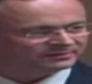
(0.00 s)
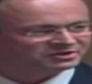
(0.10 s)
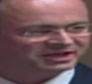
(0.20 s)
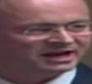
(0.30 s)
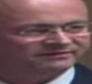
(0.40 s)
the
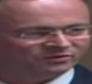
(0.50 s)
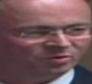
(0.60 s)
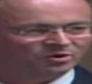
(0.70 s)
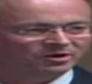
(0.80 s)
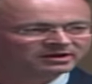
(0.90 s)
chart
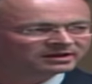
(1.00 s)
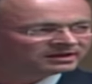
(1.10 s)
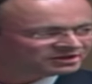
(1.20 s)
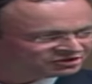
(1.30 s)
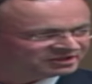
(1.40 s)
for her.
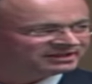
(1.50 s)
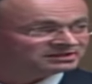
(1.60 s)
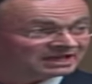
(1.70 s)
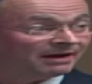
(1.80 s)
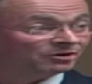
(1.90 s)
She is
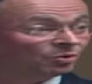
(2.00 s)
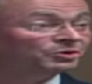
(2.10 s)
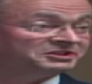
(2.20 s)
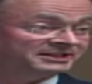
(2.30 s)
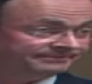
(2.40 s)
now an
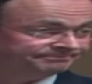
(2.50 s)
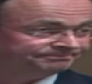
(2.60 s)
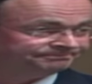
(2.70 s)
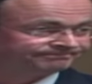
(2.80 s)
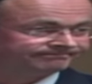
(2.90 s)
auditor.
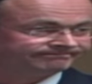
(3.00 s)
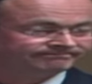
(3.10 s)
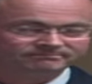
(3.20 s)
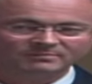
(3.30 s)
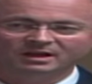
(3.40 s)

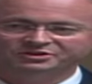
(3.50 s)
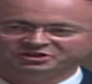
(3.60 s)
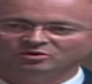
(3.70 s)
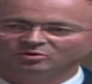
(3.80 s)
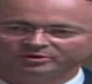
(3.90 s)

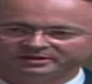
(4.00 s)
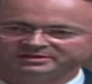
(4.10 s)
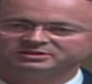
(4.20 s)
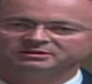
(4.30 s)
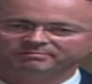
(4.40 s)
She
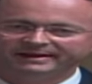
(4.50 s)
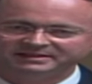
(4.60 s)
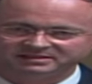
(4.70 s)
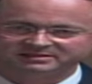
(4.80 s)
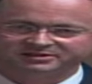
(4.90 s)
audits,
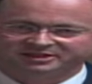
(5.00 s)
blesses the